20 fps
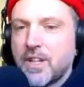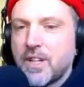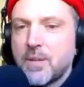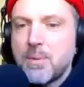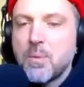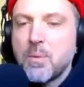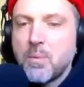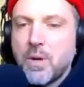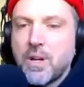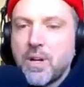A lot
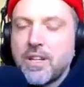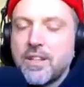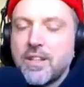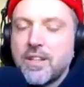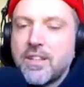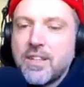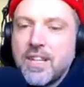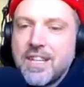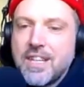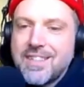of people
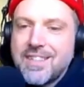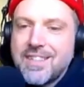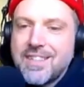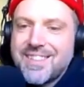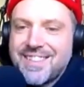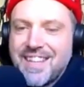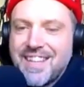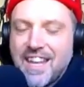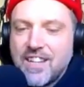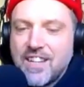wanted
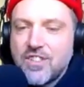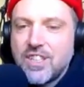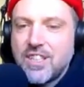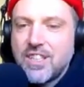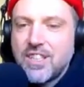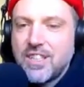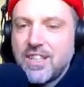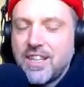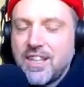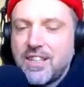his
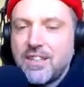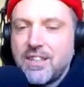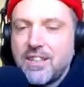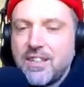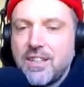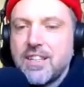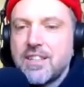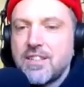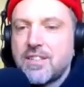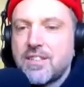attention
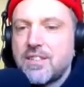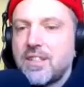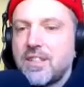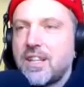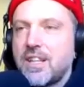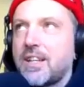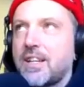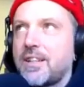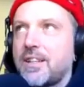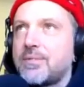and
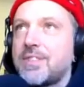his